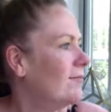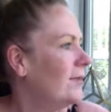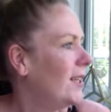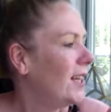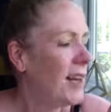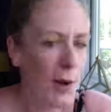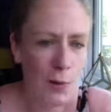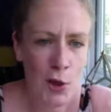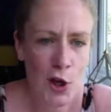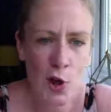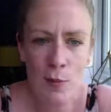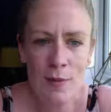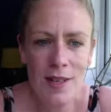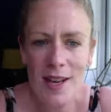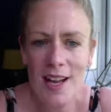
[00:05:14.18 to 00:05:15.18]

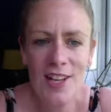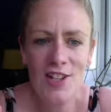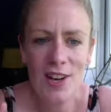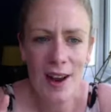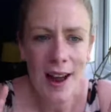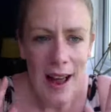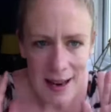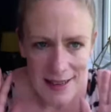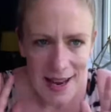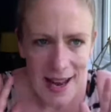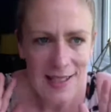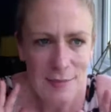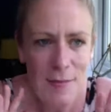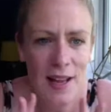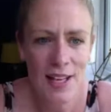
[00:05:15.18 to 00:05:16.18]
human nature and
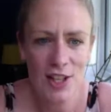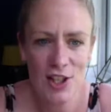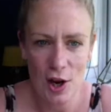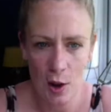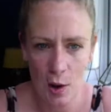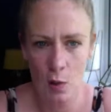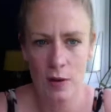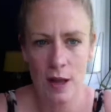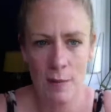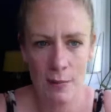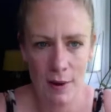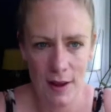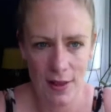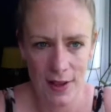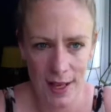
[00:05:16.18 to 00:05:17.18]
has managed to hold their
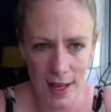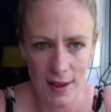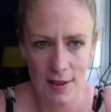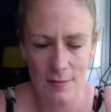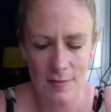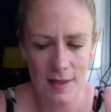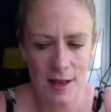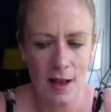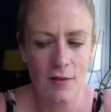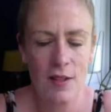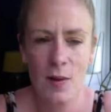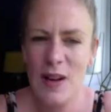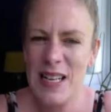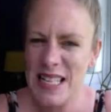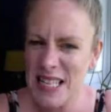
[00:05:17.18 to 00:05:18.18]
breath and kill themselves?
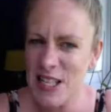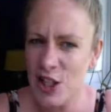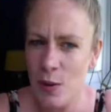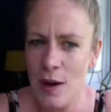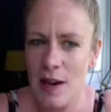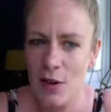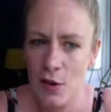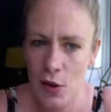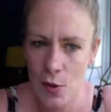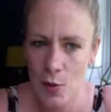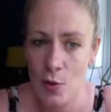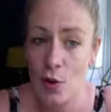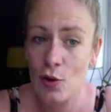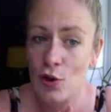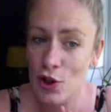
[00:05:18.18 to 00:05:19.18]
So I did do a little
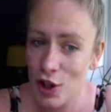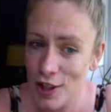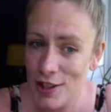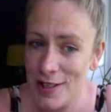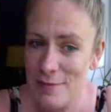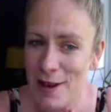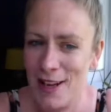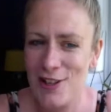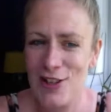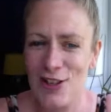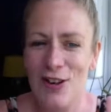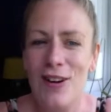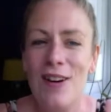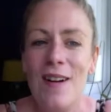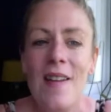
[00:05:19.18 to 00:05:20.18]
Google just to make
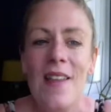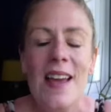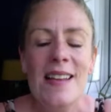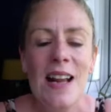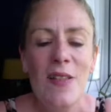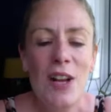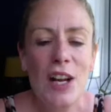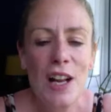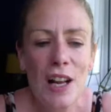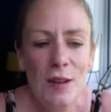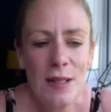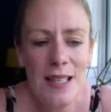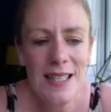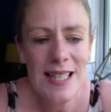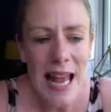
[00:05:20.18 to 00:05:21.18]
sure. Now, the
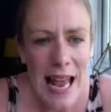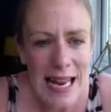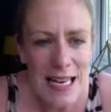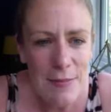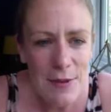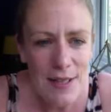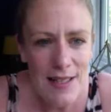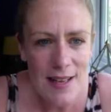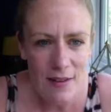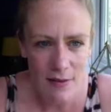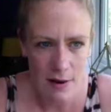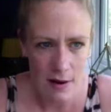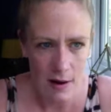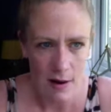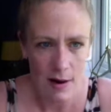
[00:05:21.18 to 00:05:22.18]
closest anybody's ever
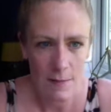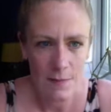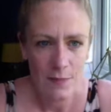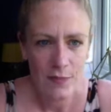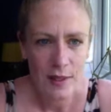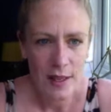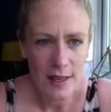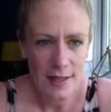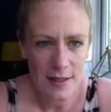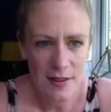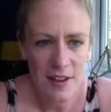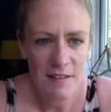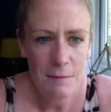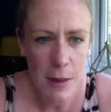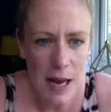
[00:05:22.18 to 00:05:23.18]
got is that
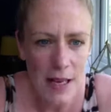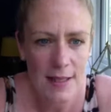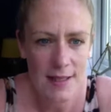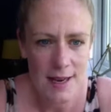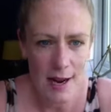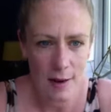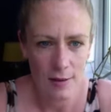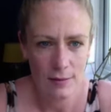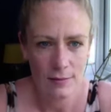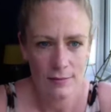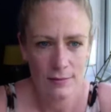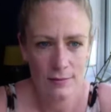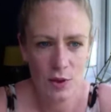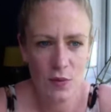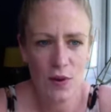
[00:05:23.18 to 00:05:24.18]
they've passed out.
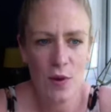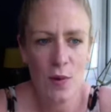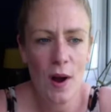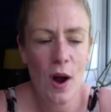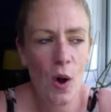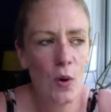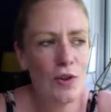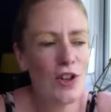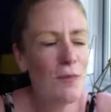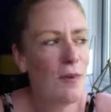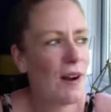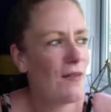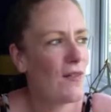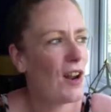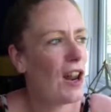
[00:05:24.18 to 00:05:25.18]
So if you hold your
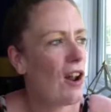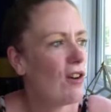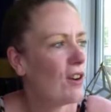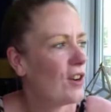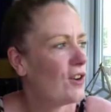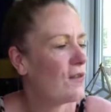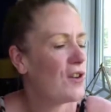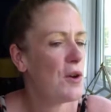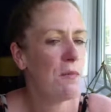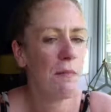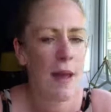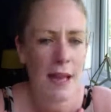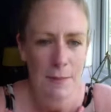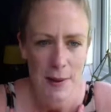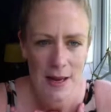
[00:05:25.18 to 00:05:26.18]
breath for long enough, you
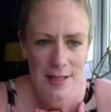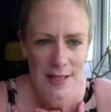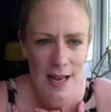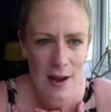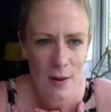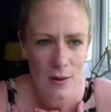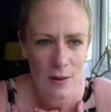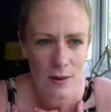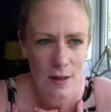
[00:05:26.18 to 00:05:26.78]
may pass out.